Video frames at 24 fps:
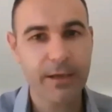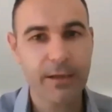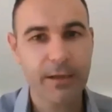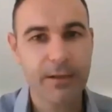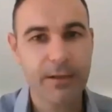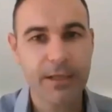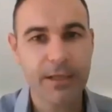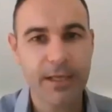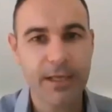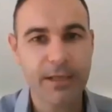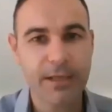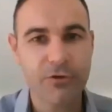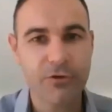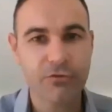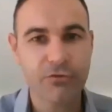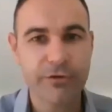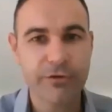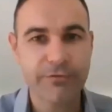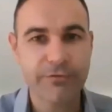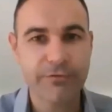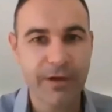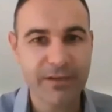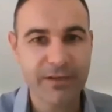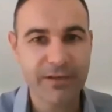the
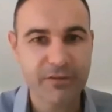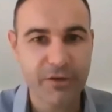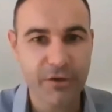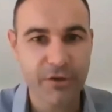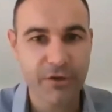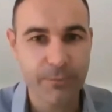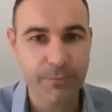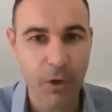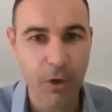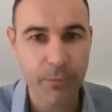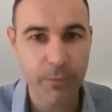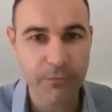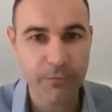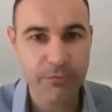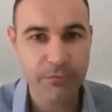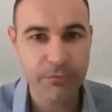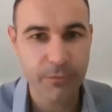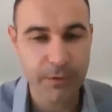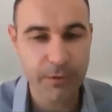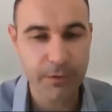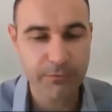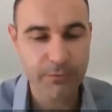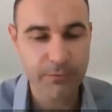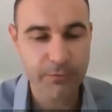industry faces at the moment
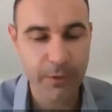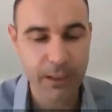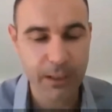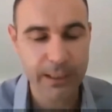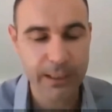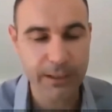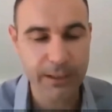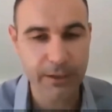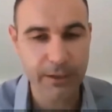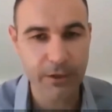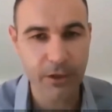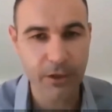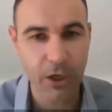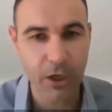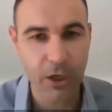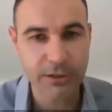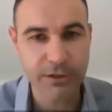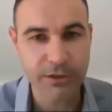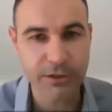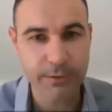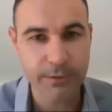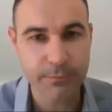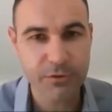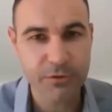from a cleaning and
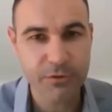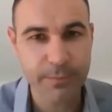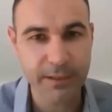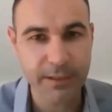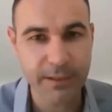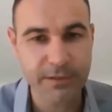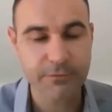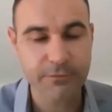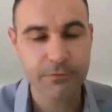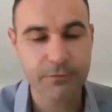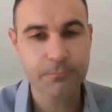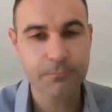hygiene perspective?